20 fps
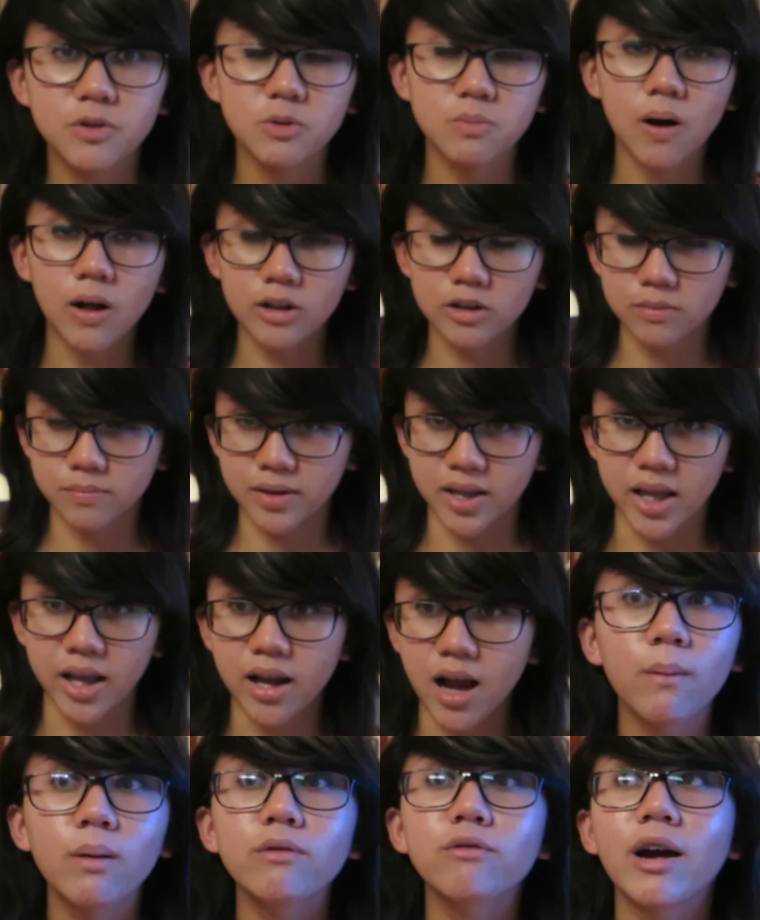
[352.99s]
be small or big,
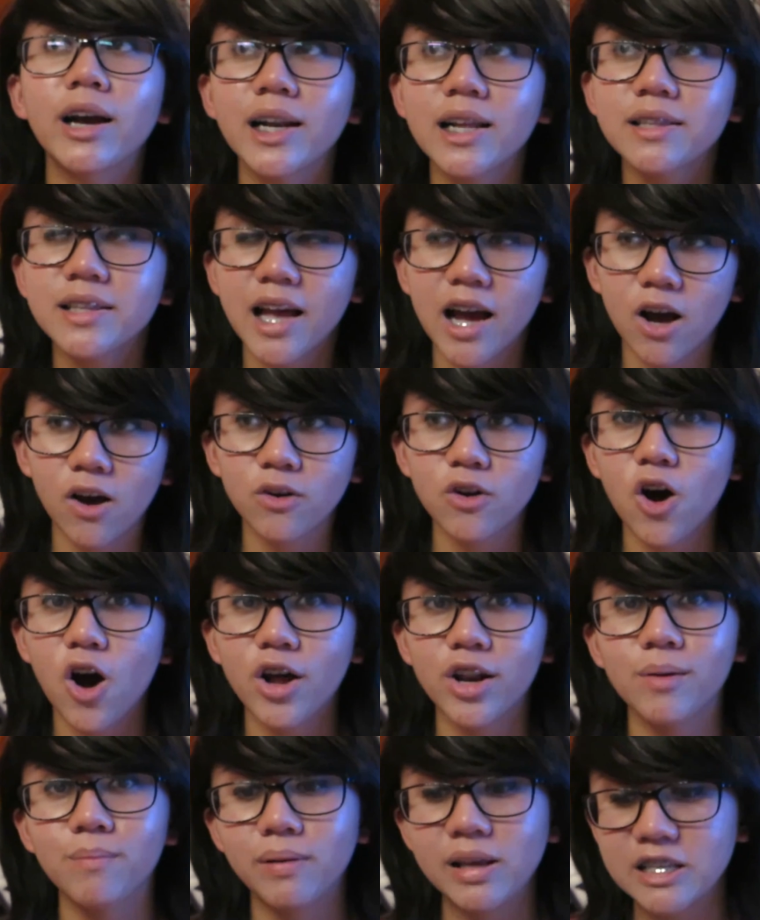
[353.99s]
I will write it down
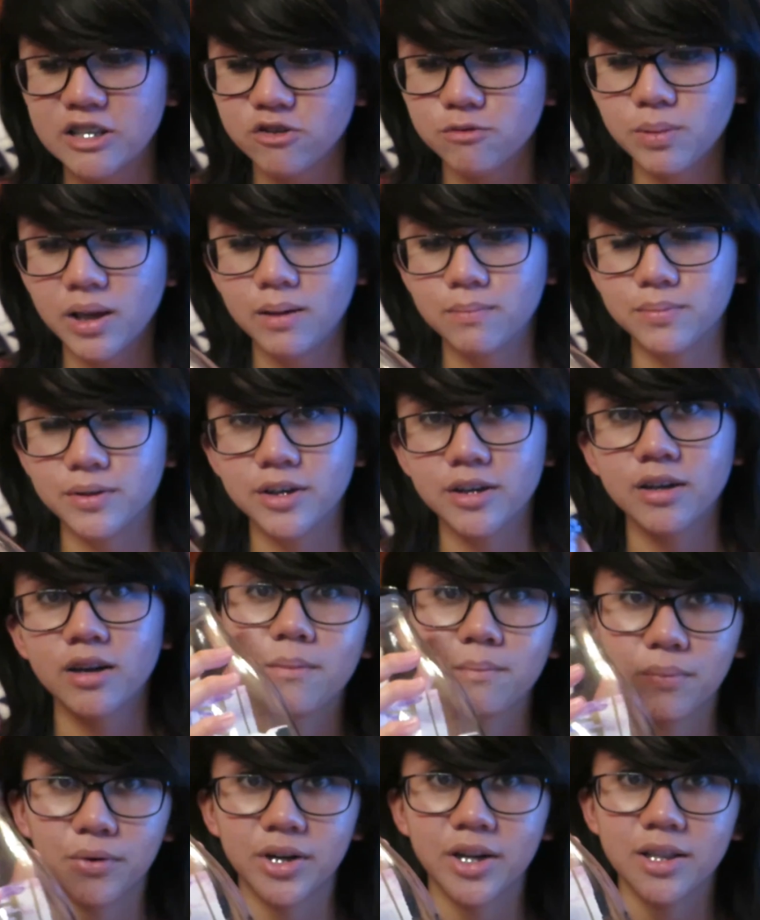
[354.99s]
on a piece of paper
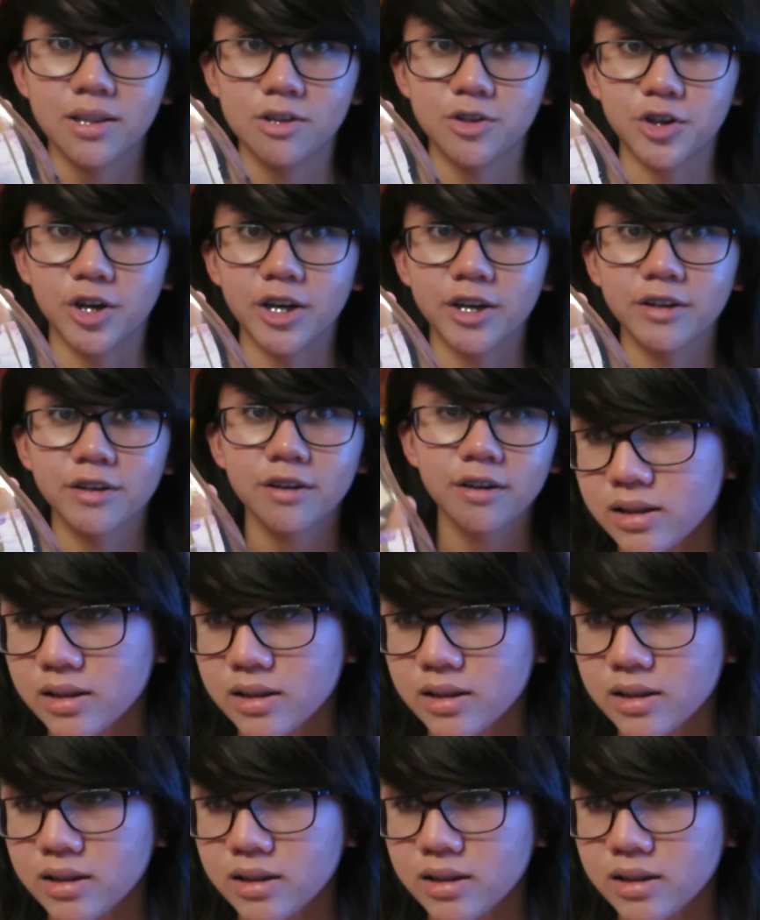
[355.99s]
and put it in the jar.